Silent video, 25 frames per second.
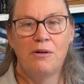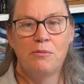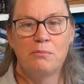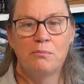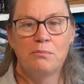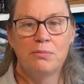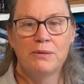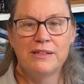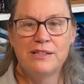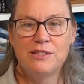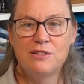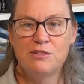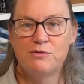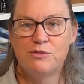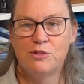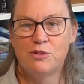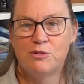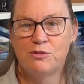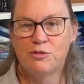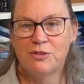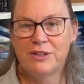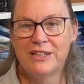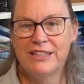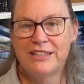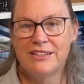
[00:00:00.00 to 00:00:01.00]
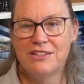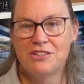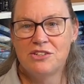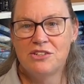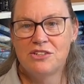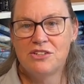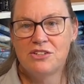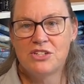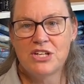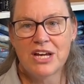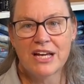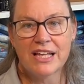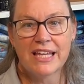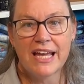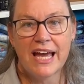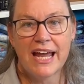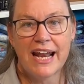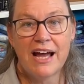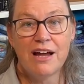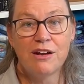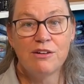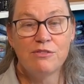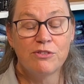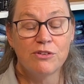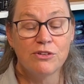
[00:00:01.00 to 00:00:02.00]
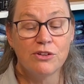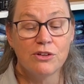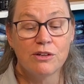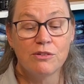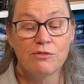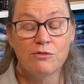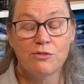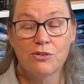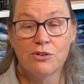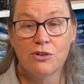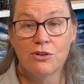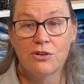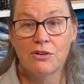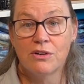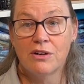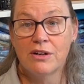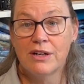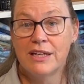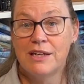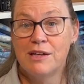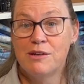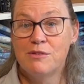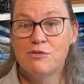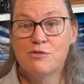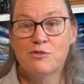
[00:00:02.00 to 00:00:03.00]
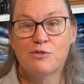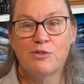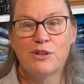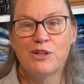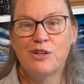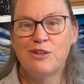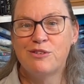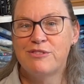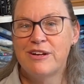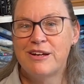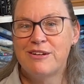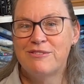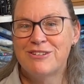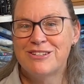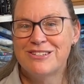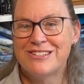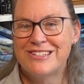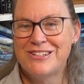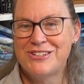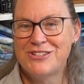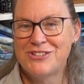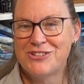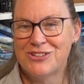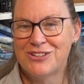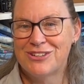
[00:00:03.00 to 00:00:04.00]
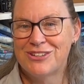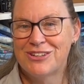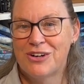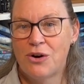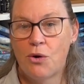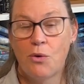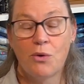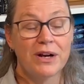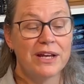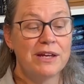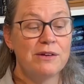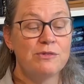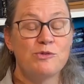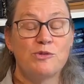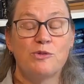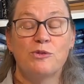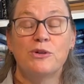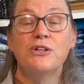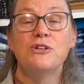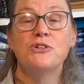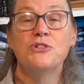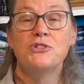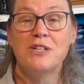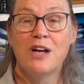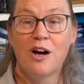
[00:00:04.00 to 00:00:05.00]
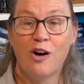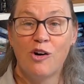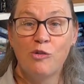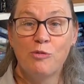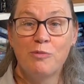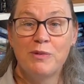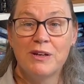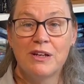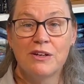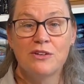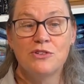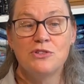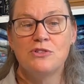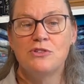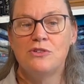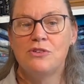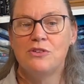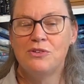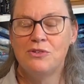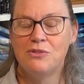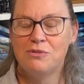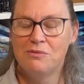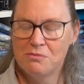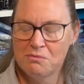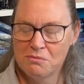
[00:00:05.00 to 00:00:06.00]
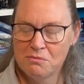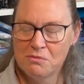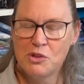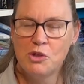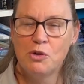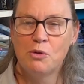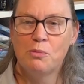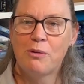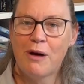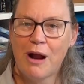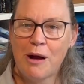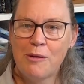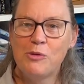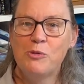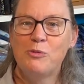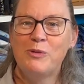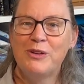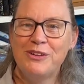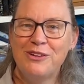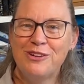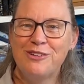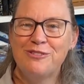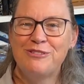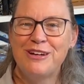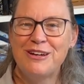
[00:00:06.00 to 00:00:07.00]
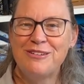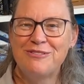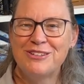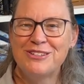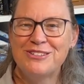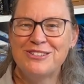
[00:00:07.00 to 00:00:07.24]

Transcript: Please feel free to check that out if you're looking for gifts for your favorite stitcher, or gifts for yourself, because you're probably your favorite